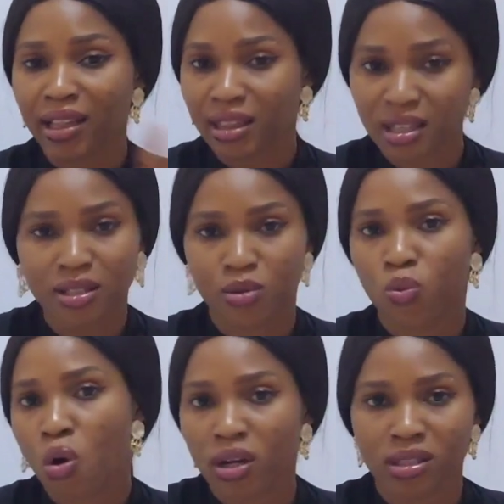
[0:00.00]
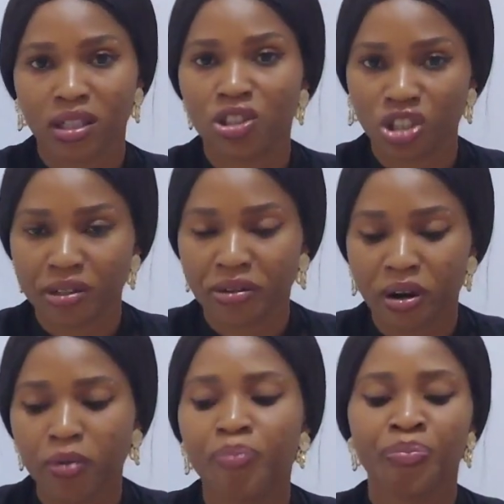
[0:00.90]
this works in general.